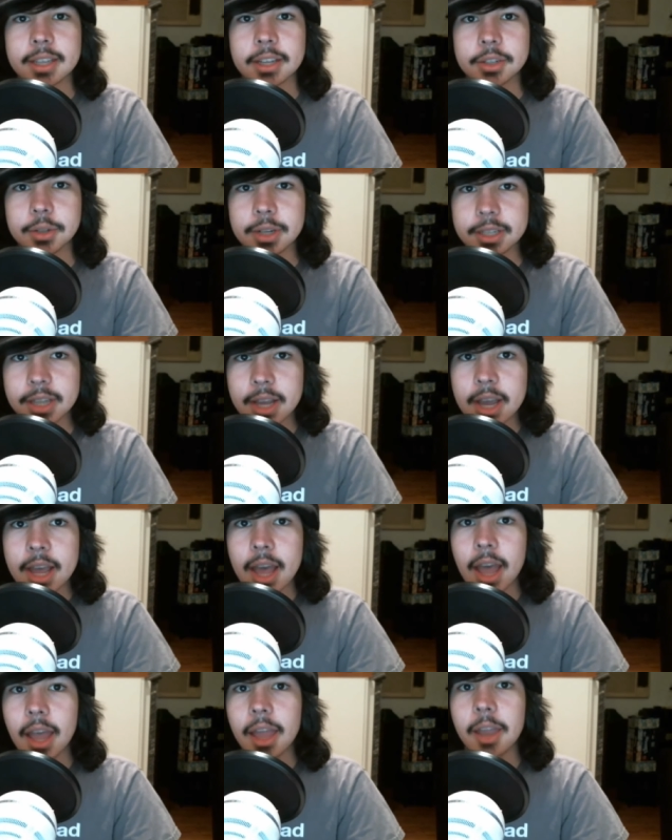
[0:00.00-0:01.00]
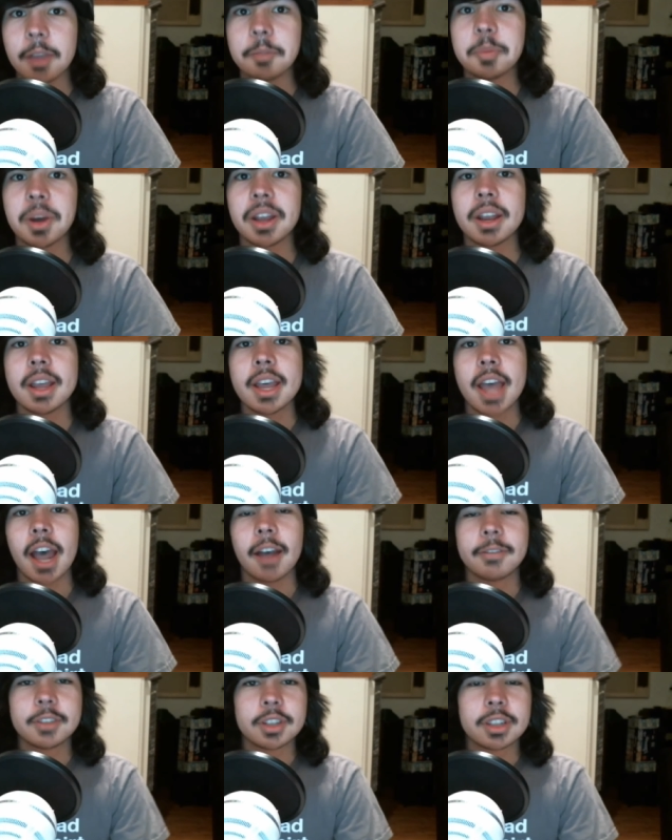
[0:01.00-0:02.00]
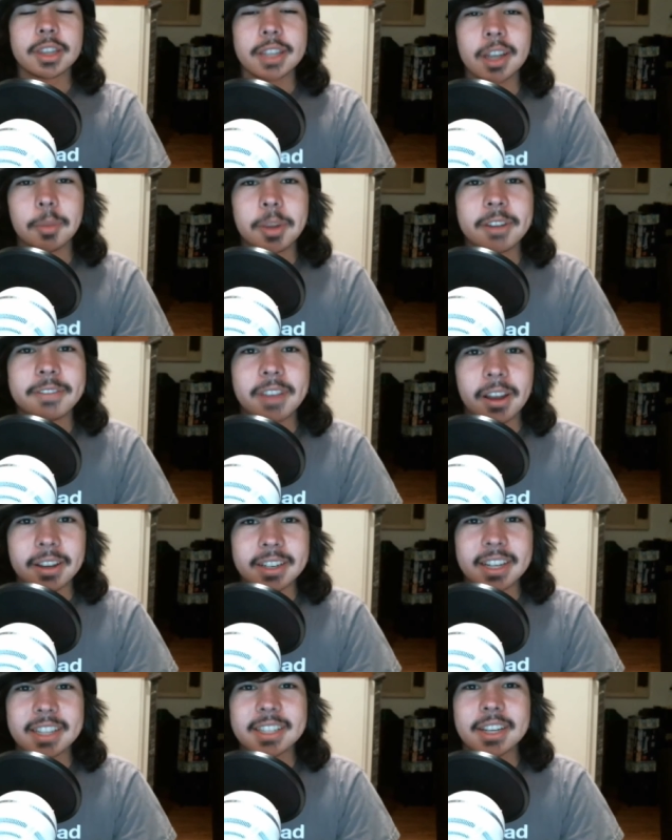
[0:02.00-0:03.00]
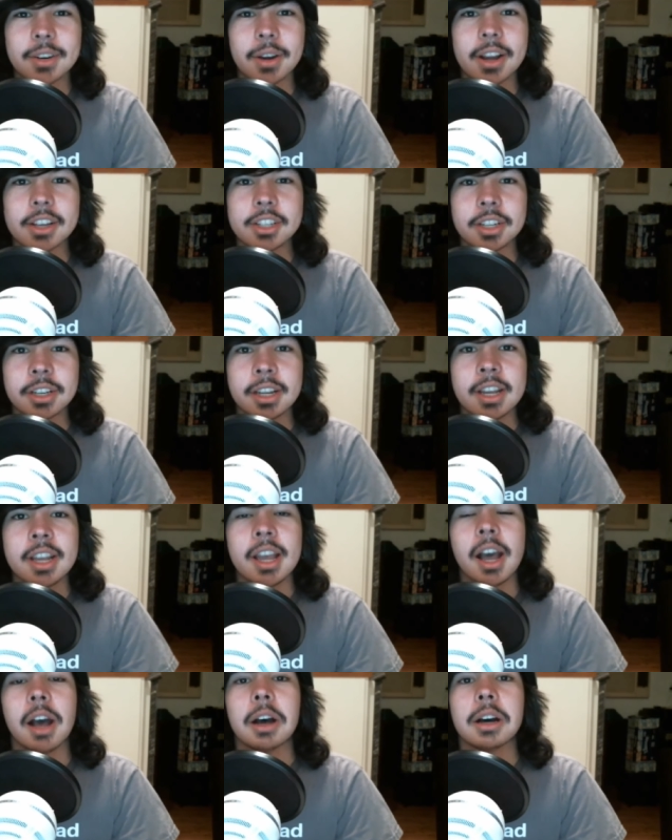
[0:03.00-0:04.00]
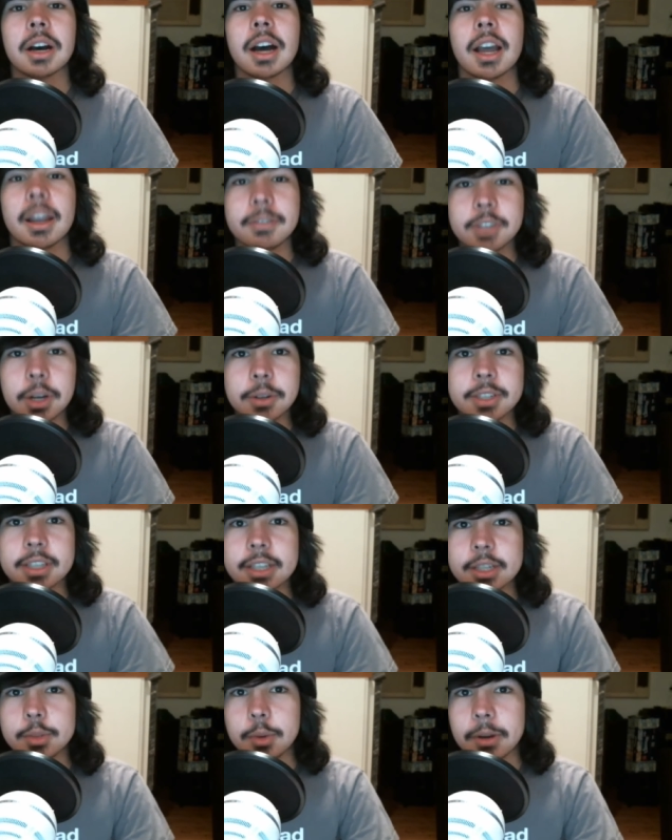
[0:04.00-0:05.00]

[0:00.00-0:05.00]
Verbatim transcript: entries, and but after a little bit of thought and consideration, I have chosen this